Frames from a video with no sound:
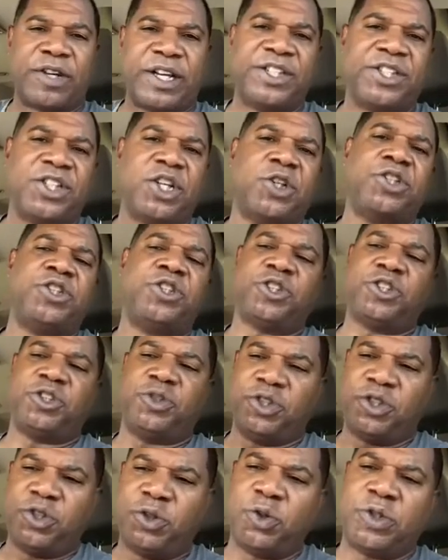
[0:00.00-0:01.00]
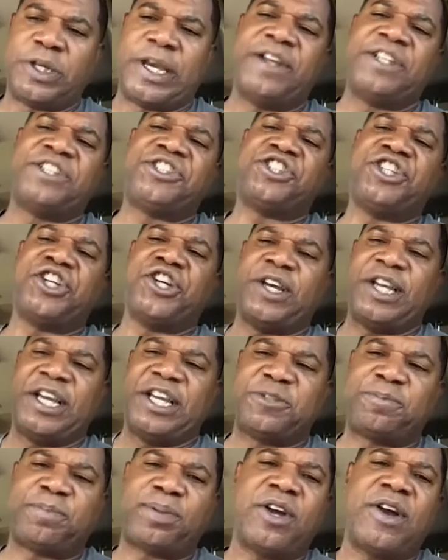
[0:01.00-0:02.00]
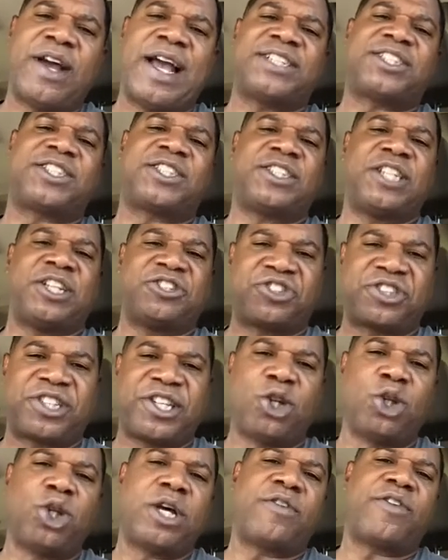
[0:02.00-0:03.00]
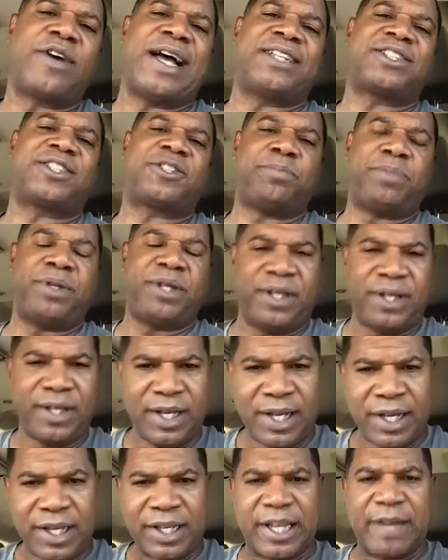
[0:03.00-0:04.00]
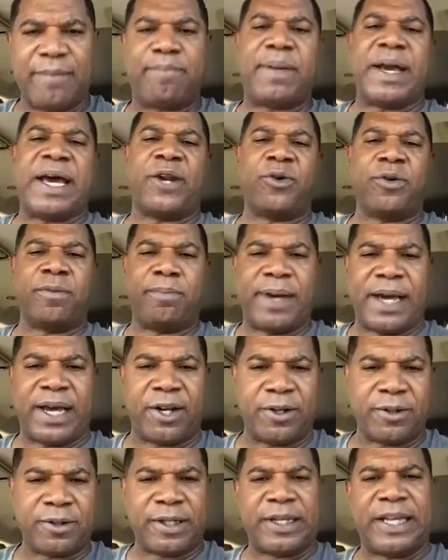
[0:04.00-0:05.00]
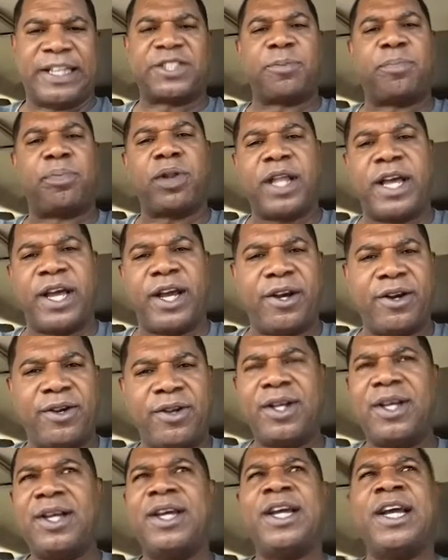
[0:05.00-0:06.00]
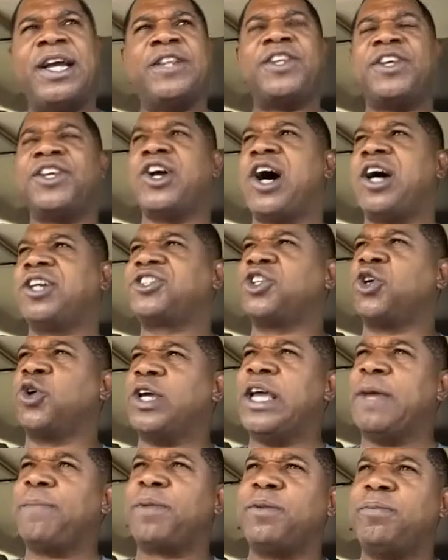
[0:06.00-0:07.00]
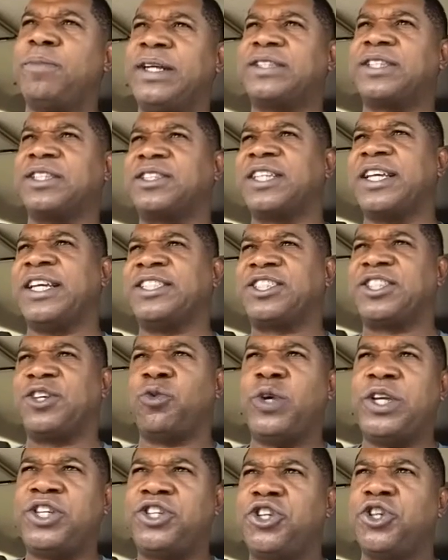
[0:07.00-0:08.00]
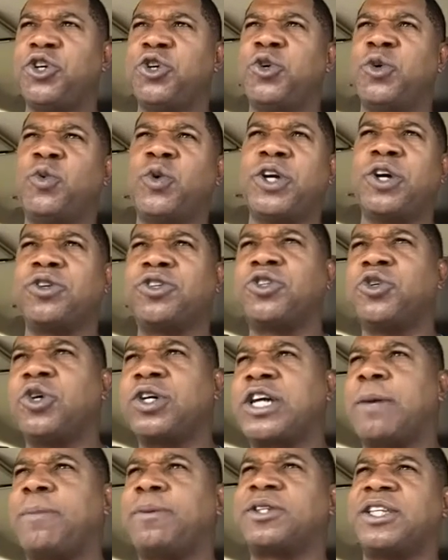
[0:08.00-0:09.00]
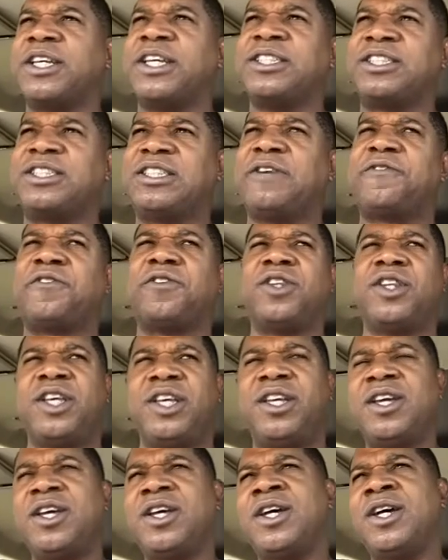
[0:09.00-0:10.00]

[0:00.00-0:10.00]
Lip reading: That, you know, you, each year, each player has their skill level has to be get better and better as a player. And then also implement the things that we do. And we're going to do a couple things differently.